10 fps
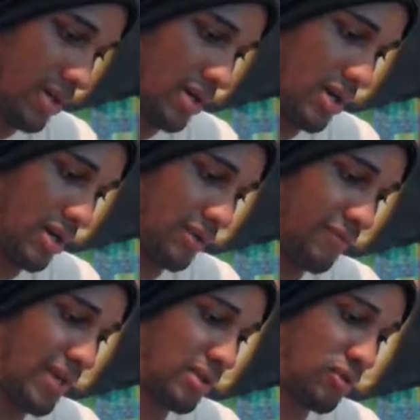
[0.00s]
The
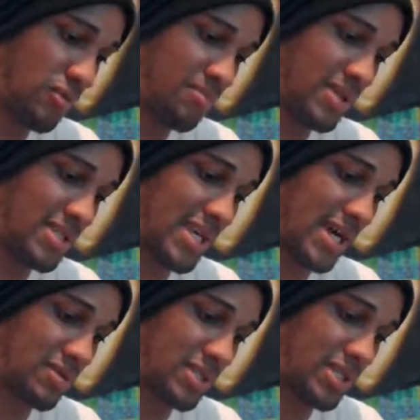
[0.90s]
fight took place
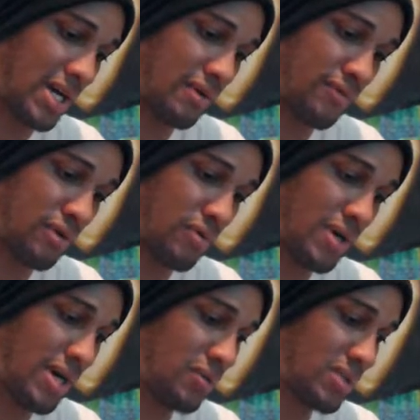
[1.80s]
outside for a while,